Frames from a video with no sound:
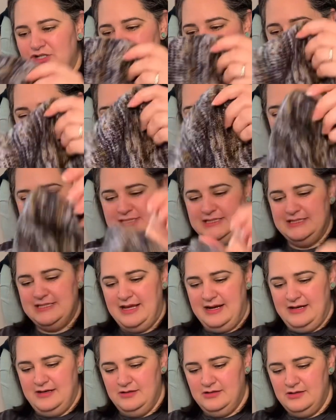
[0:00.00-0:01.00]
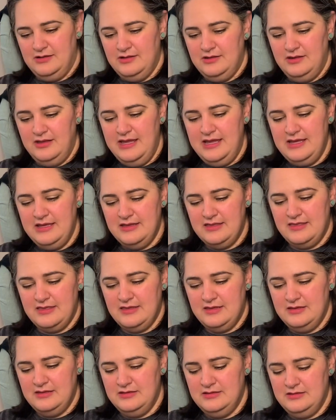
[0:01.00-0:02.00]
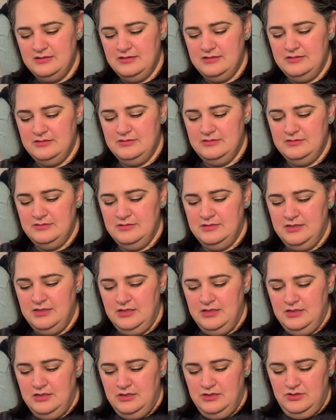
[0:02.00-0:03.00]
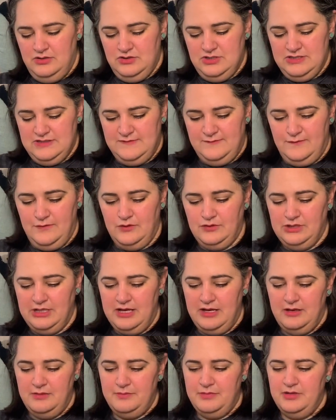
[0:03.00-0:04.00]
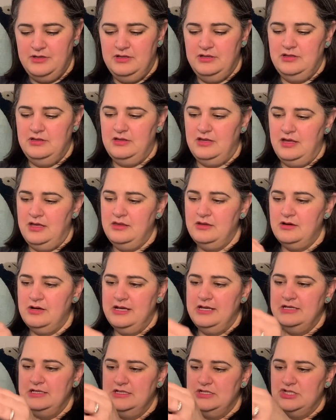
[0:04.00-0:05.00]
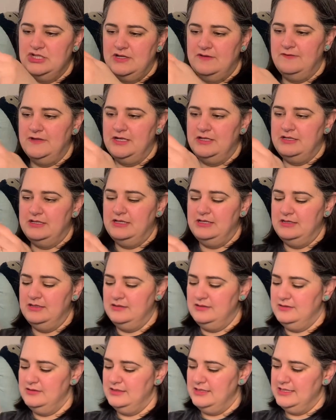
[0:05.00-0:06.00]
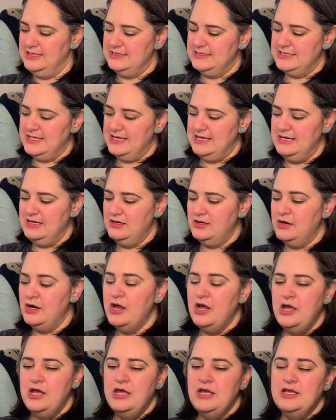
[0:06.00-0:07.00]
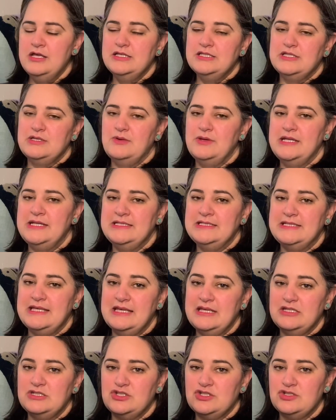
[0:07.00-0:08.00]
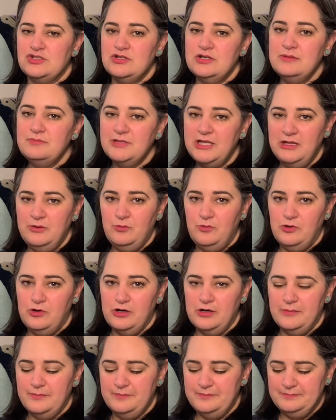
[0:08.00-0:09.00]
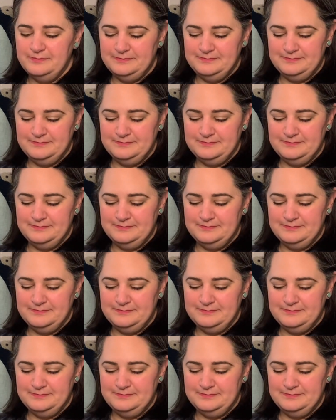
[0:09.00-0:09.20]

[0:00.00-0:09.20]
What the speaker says: your desired length, just fold up the other end and shove it in the inside here. So it is extremely warm.